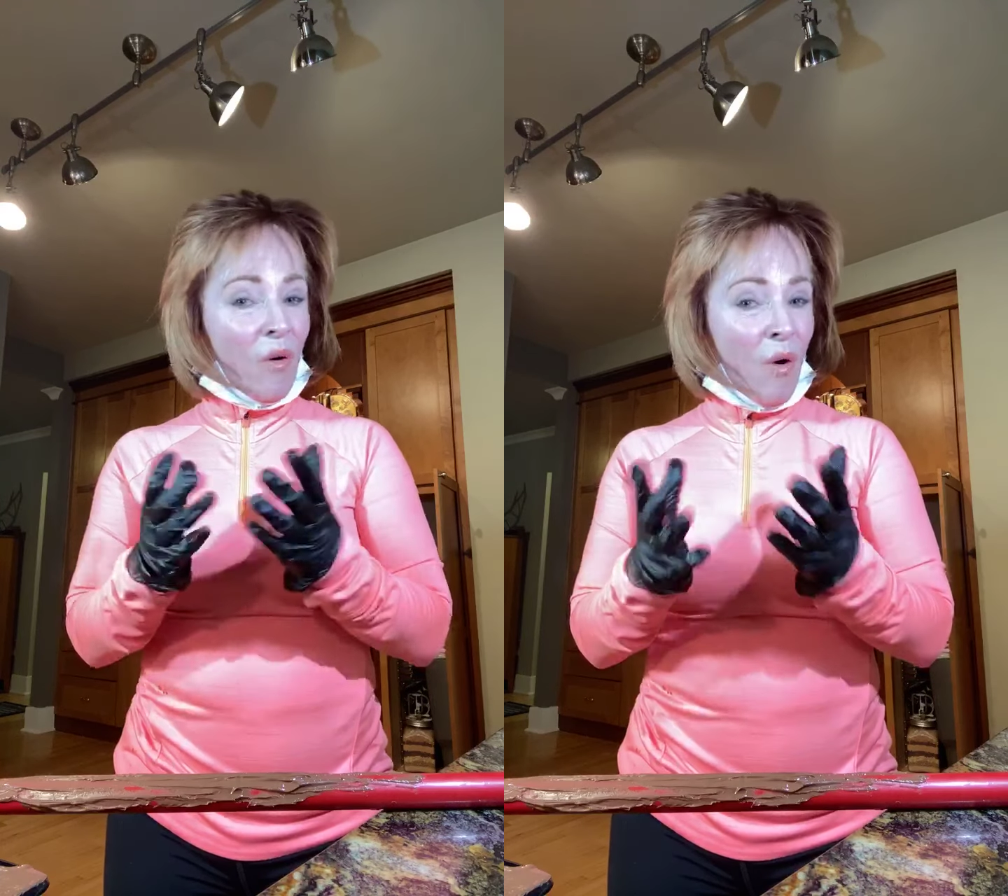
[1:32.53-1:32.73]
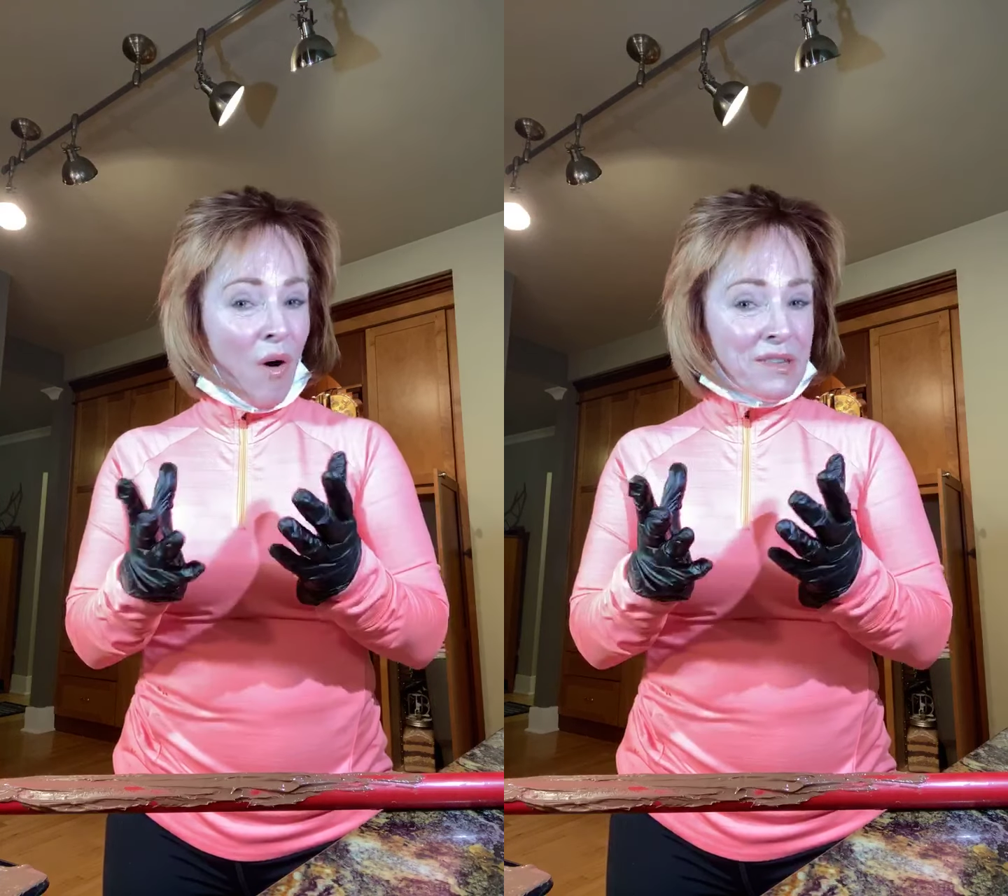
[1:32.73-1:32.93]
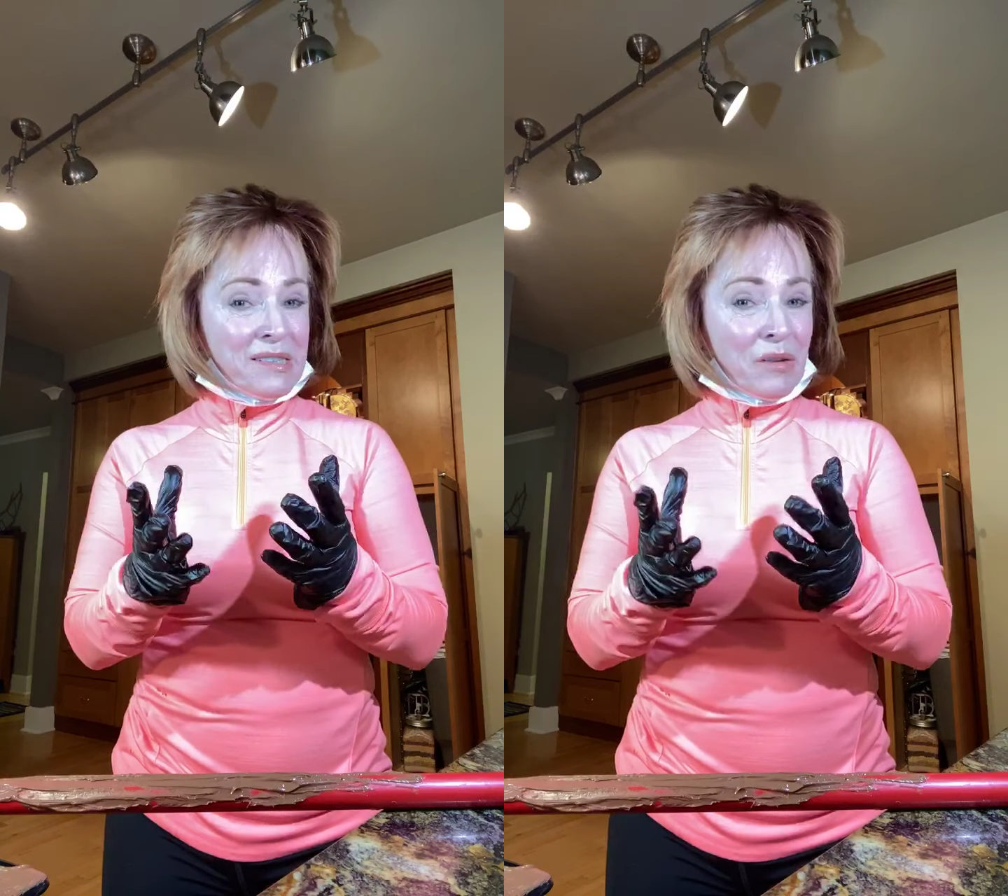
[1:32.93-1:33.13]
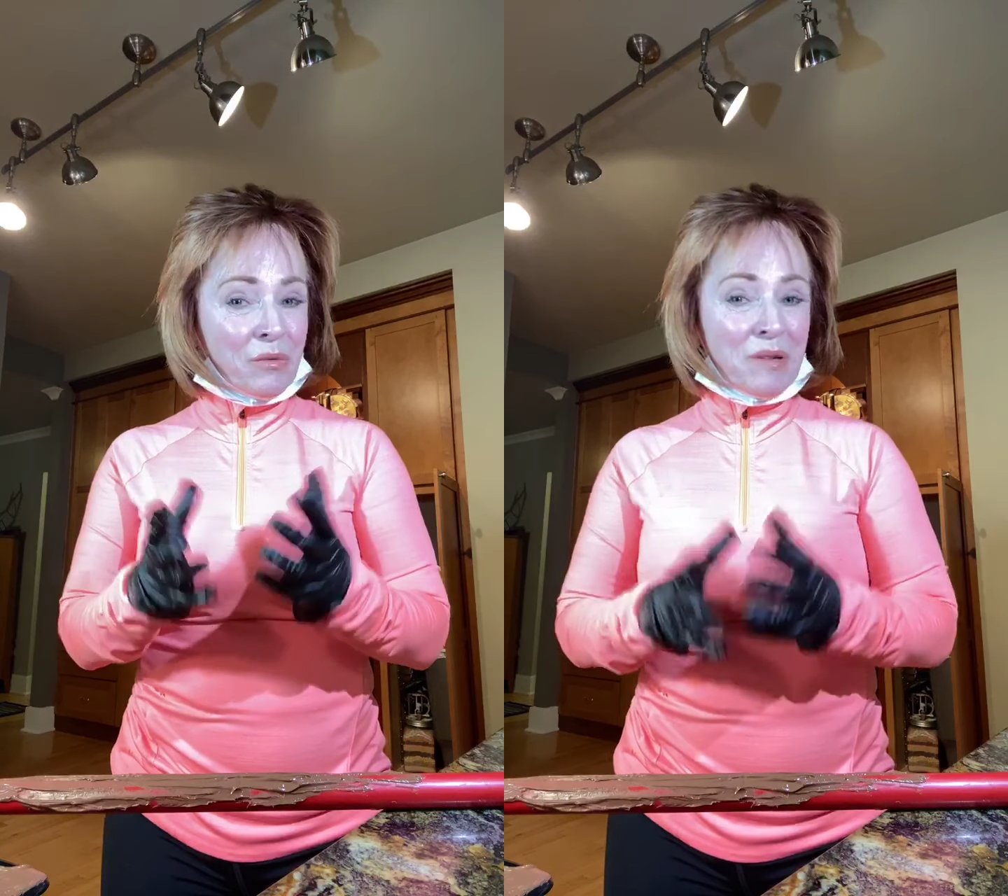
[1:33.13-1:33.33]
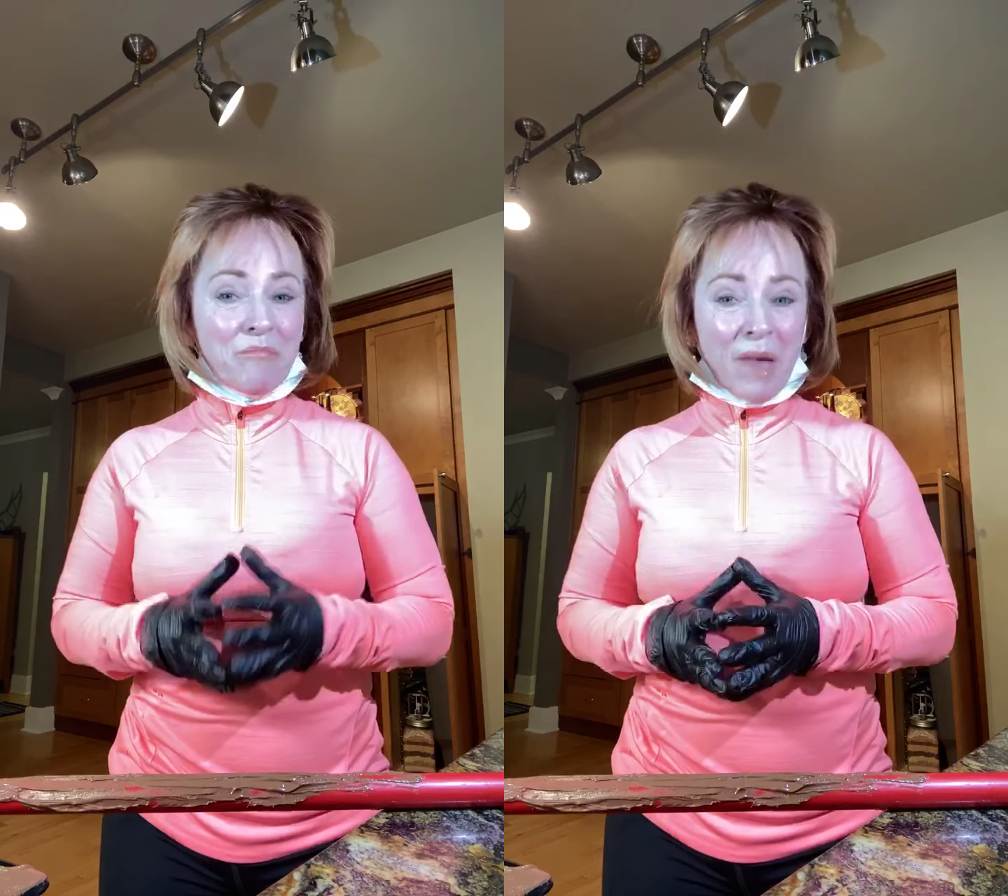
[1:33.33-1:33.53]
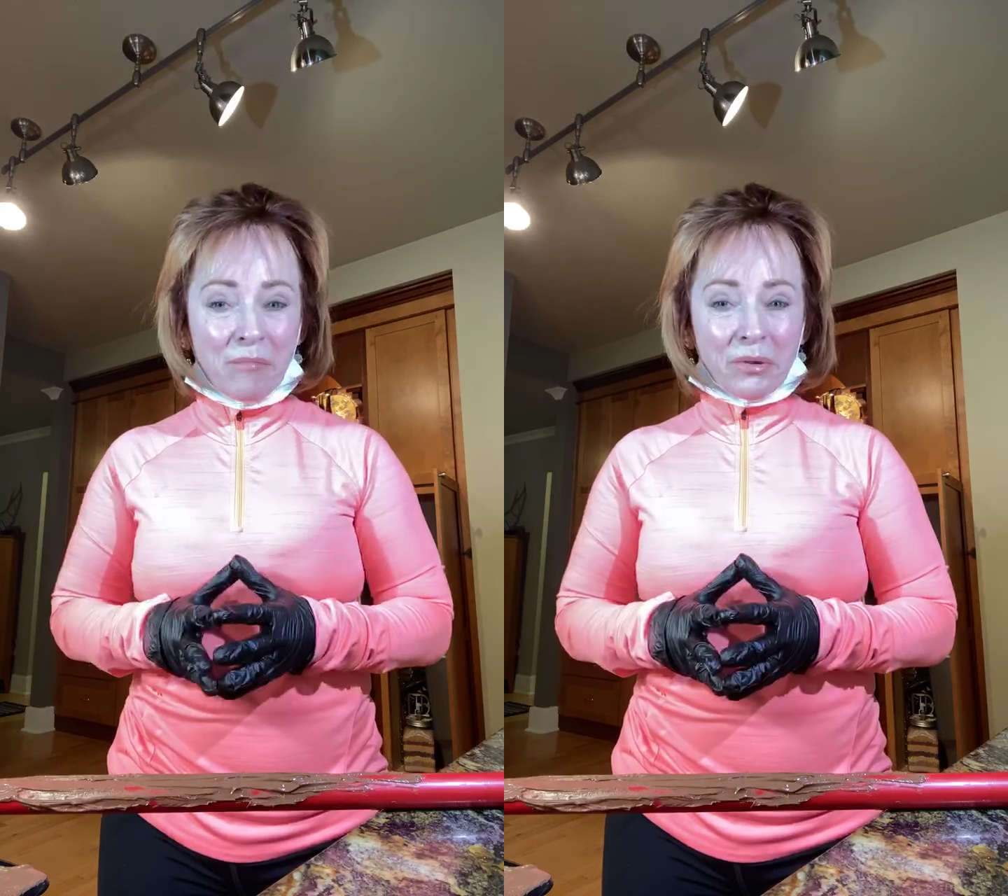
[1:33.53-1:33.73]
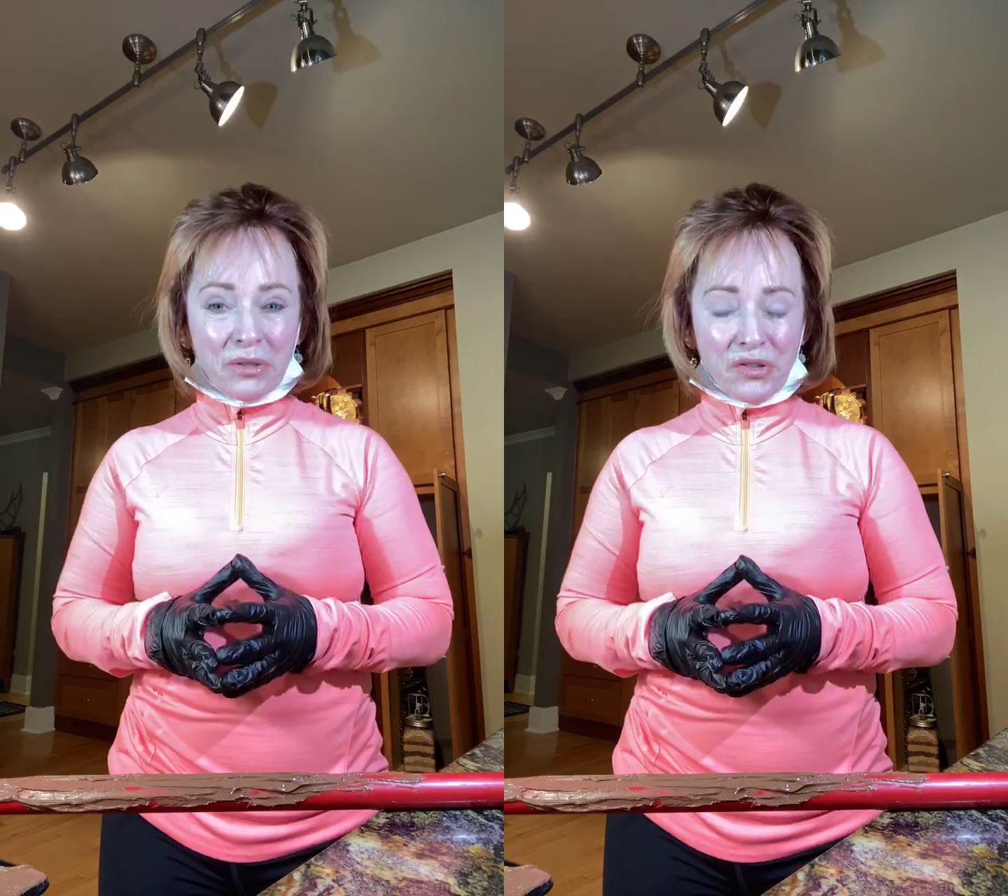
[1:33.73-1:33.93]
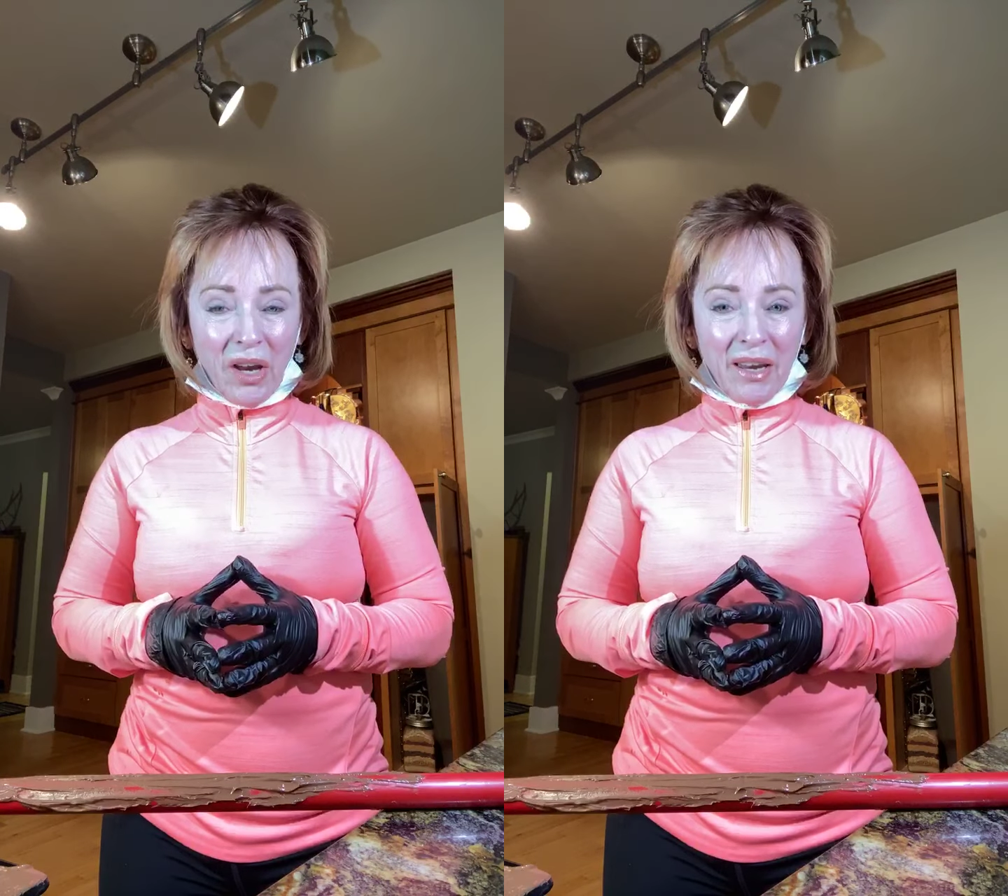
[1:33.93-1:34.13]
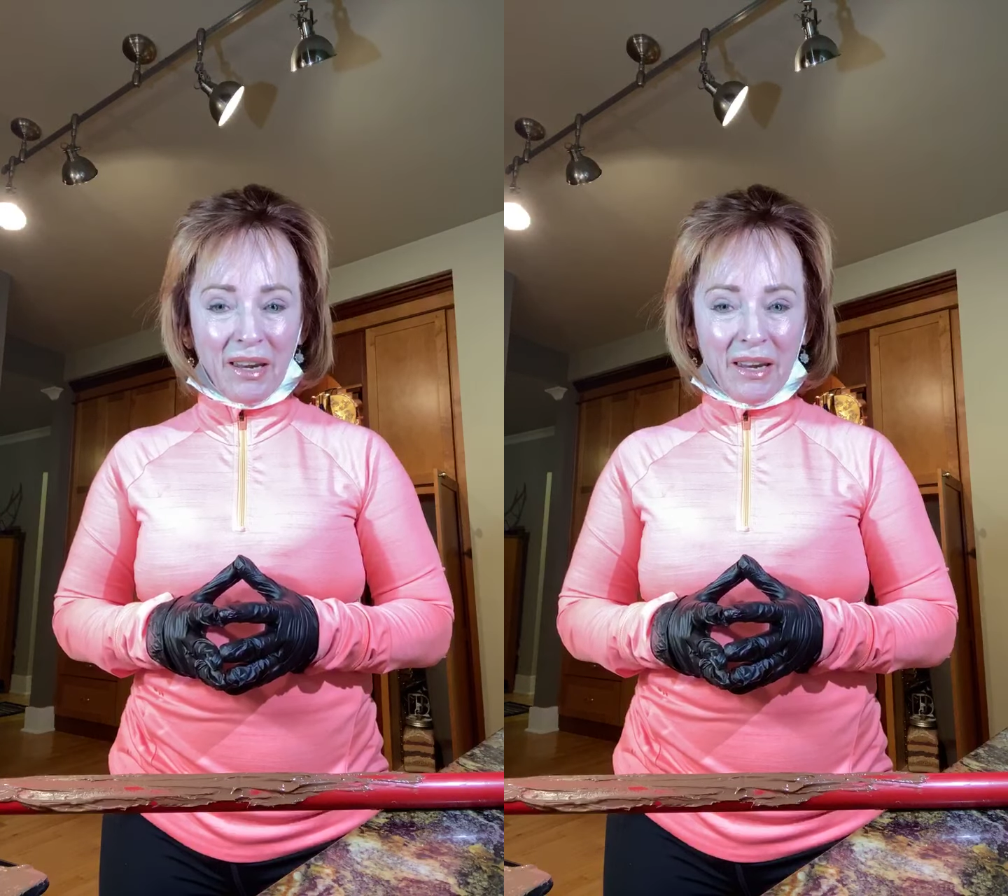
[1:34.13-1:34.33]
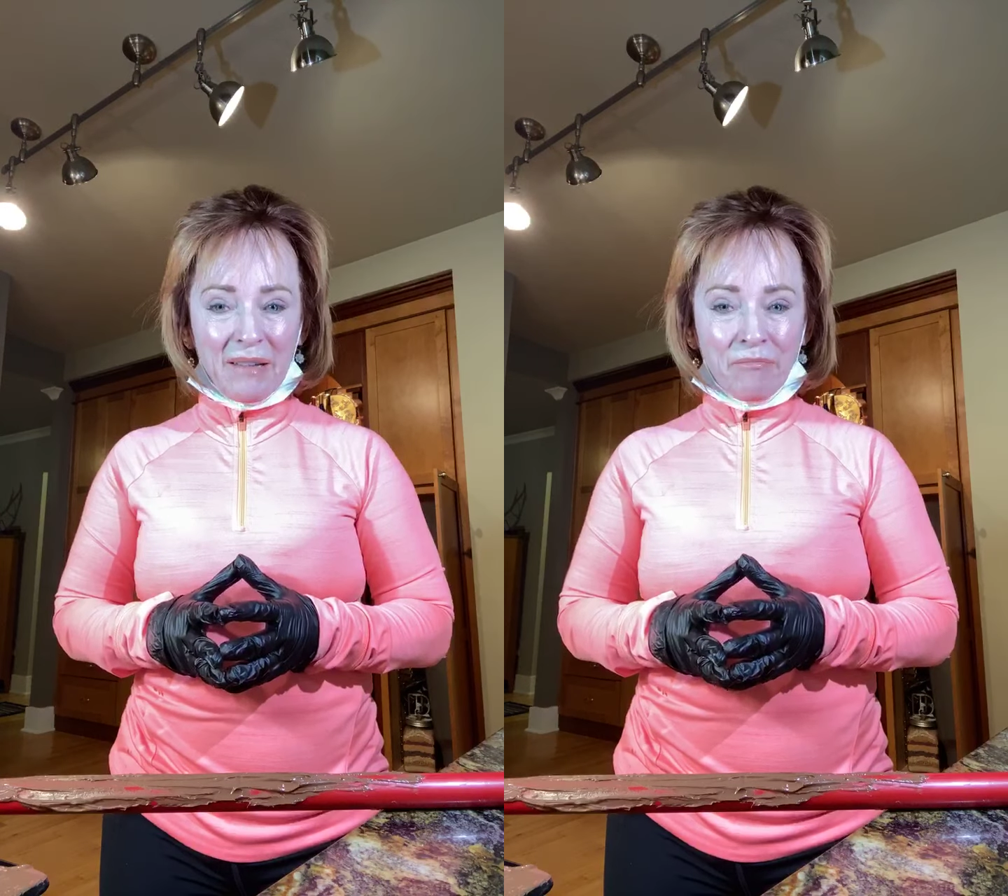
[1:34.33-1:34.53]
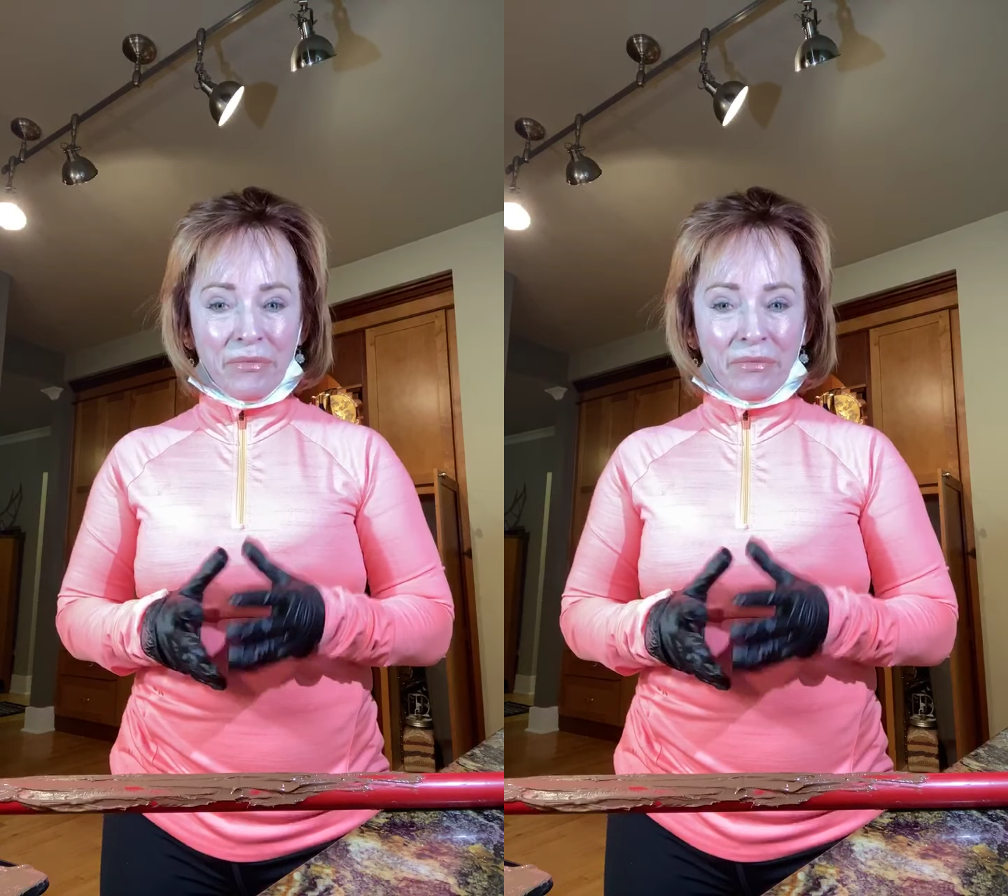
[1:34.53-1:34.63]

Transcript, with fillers: Also, remember, Janie,